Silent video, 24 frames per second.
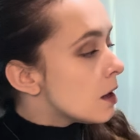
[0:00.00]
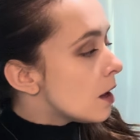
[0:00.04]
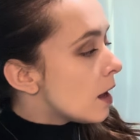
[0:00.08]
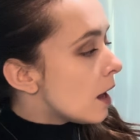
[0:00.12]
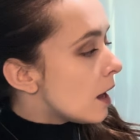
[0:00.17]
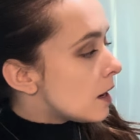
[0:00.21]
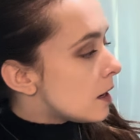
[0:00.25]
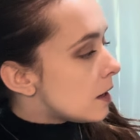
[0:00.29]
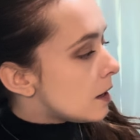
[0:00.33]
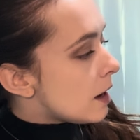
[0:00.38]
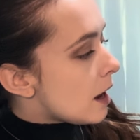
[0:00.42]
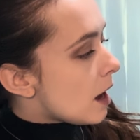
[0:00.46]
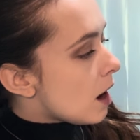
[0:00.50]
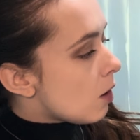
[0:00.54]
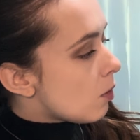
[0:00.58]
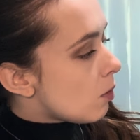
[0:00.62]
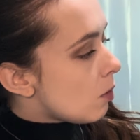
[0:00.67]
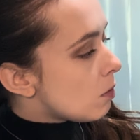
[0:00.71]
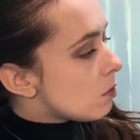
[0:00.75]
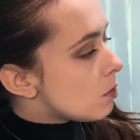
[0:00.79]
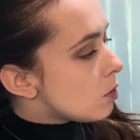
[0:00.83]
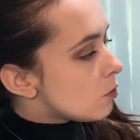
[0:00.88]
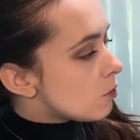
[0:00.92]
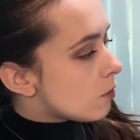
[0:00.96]
And now we'll
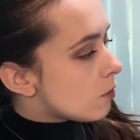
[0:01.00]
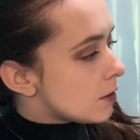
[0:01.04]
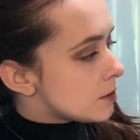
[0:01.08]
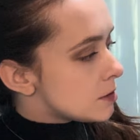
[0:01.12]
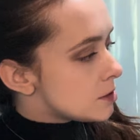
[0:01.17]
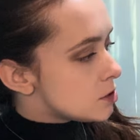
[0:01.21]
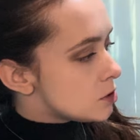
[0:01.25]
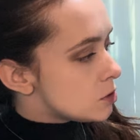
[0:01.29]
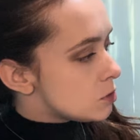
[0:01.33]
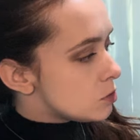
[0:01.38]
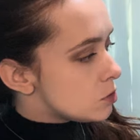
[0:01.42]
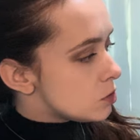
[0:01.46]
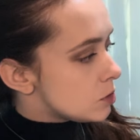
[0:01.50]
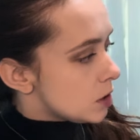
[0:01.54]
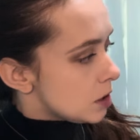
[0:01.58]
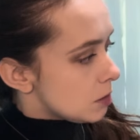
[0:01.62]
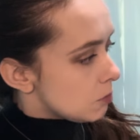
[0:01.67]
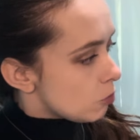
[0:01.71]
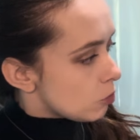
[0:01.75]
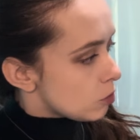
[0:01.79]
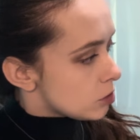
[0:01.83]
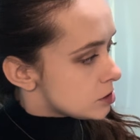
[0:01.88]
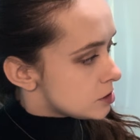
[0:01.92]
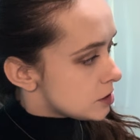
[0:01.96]
move to doing
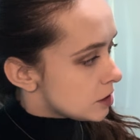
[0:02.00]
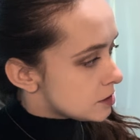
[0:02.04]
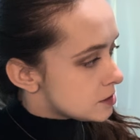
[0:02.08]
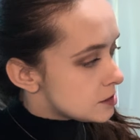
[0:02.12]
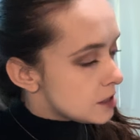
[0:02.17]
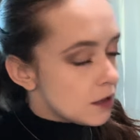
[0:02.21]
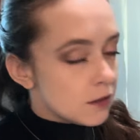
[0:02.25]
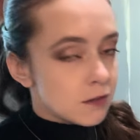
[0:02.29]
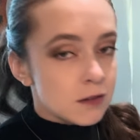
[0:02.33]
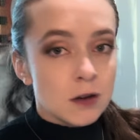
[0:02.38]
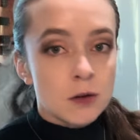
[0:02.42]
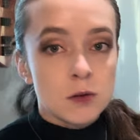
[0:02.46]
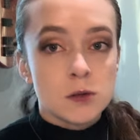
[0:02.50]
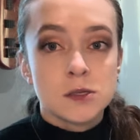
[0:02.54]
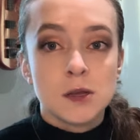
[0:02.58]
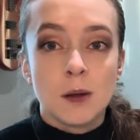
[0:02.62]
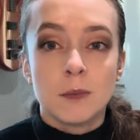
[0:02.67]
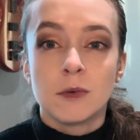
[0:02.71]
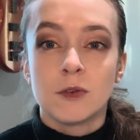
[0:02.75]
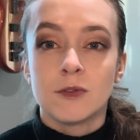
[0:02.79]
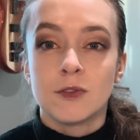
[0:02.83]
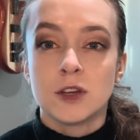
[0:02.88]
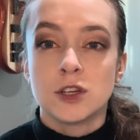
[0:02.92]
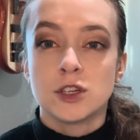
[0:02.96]
more 16th note
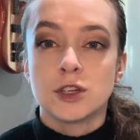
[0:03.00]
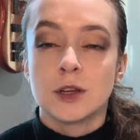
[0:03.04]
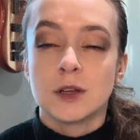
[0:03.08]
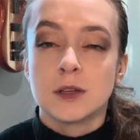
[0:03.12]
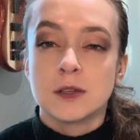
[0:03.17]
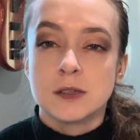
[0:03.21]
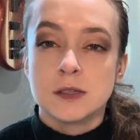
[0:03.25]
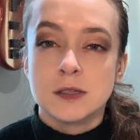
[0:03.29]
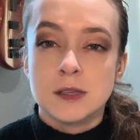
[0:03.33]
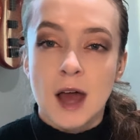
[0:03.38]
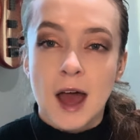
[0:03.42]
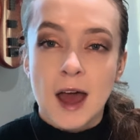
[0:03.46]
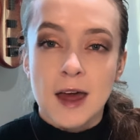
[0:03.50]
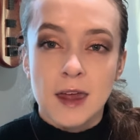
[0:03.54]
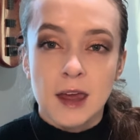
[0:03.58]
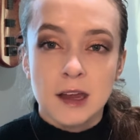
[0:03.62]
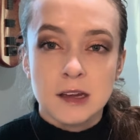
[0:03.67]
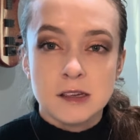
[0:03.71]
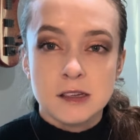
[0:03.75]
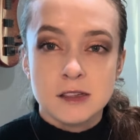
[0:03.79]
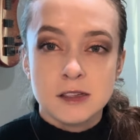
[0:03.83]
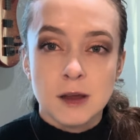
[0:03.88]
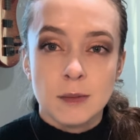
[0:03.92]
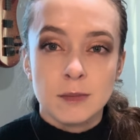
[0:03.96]
subdivisions. I like to
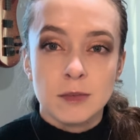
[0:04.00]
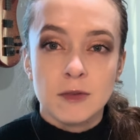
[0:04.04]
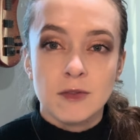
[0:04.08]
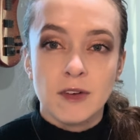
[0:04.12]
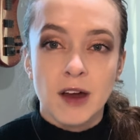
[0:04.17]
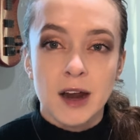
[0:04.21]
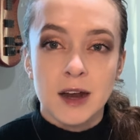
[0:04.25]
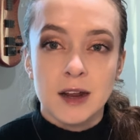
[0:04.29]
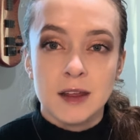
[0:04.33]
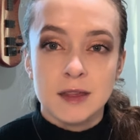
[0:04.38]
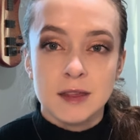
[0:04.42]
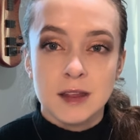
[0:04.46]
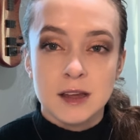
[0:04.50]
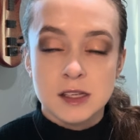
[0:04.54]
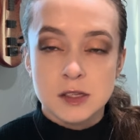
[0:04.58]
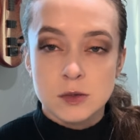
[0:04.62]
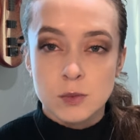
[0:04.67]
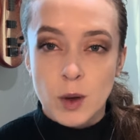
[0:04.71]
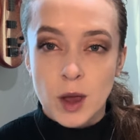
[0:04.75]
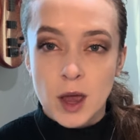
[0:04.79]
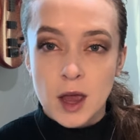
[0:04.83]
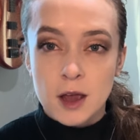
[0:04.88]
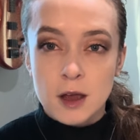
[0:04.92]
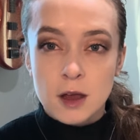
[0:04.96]
subdivide it this
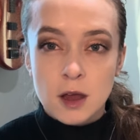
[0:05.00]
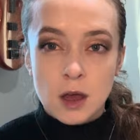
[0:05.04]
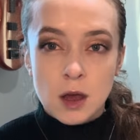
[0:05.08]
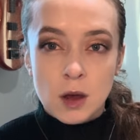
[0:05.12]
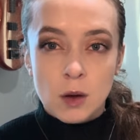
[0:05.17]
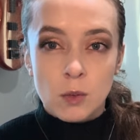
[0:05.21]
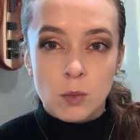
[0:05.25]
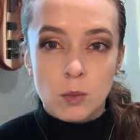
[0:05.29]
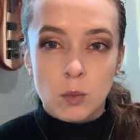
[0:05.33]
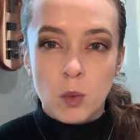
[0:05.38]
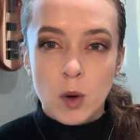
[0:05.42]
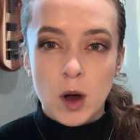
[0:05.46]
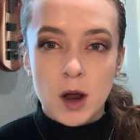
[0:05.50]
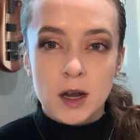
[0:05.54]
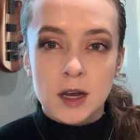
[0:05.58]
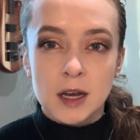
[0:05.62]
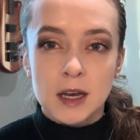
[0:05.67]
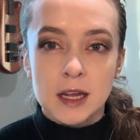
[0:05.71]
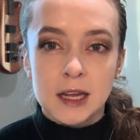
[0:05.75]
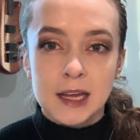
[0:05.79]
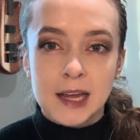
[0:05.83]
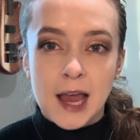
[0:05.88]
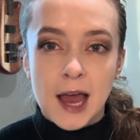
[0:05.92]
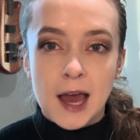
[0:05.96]
way:
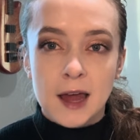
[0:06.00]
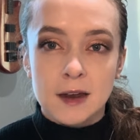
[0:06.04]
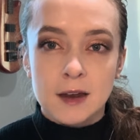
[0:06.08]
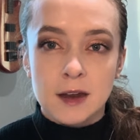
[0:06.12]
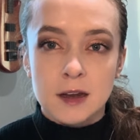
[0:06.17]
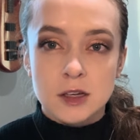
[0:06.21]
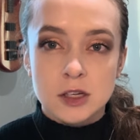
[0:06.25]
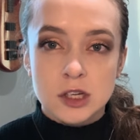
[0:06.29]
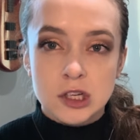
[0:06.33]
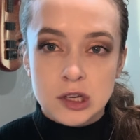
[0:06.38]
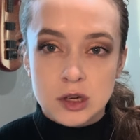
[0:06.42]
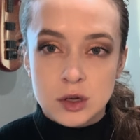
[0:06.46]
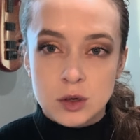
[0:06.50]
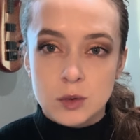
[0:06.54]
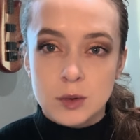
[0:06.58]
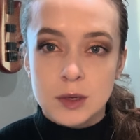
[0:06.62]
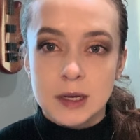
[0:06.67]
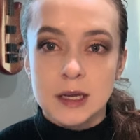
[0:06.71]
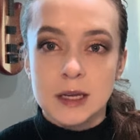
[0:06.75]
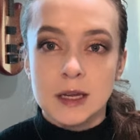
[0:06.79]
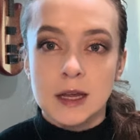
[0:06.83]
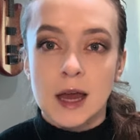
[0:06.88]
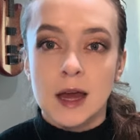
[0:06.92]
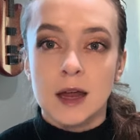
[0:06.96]
1E and a
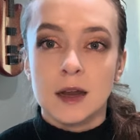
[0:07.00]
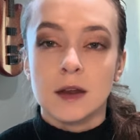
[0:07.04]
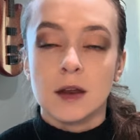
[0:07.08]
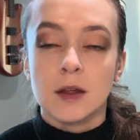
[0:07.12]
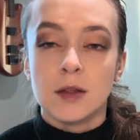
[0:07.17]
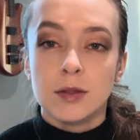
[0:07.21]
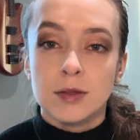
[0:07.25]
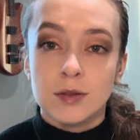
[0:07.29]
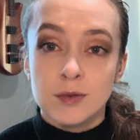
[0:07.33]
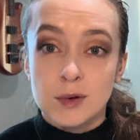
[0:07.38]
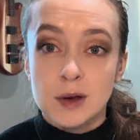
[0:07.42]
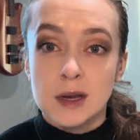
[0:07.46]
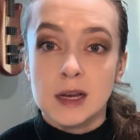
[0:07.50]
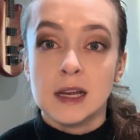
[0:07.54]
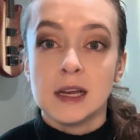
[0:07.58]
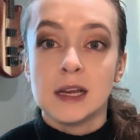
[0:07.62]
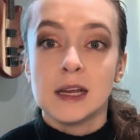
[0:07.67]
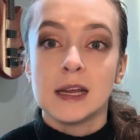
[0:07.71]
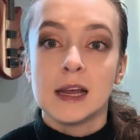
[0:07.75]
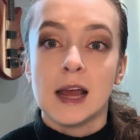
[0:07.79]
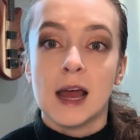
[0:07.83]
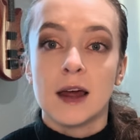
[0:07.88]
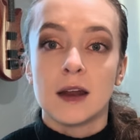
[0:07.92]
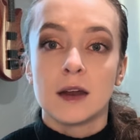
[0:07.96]
2E and a
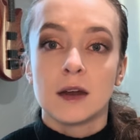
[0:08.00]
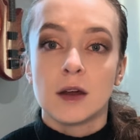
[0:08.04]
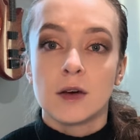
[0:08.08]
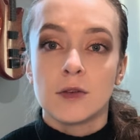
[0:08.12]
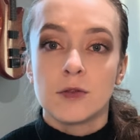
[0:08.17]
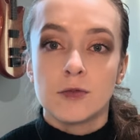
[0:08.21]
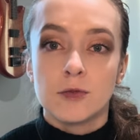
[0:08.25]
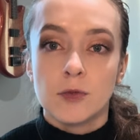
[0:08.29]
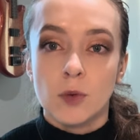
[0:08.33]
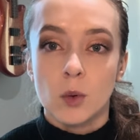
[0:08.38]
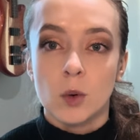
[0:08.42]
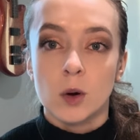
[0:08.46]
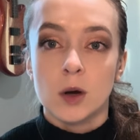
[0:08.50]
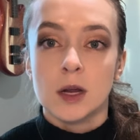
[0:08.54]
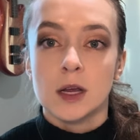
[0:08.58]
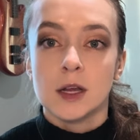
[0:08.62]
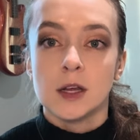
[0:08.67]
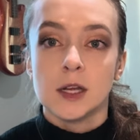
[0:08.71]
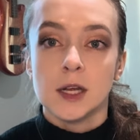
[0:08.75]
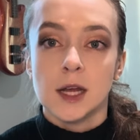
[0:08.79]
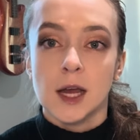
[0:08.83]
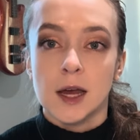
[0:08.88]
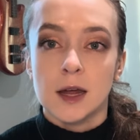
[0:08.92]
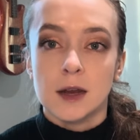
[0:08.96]
3E and a
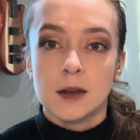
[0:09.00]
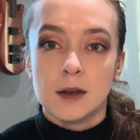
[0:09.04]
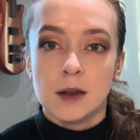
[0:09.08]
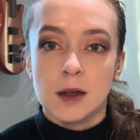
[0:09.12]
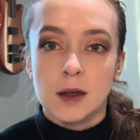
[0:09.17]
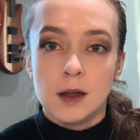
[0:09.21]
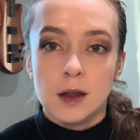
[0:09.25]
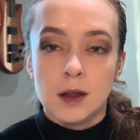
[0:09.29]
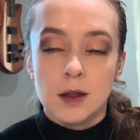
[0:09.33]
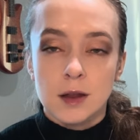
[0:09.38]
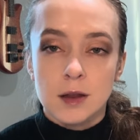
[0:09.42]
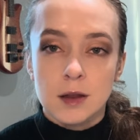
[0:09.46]
4E and a...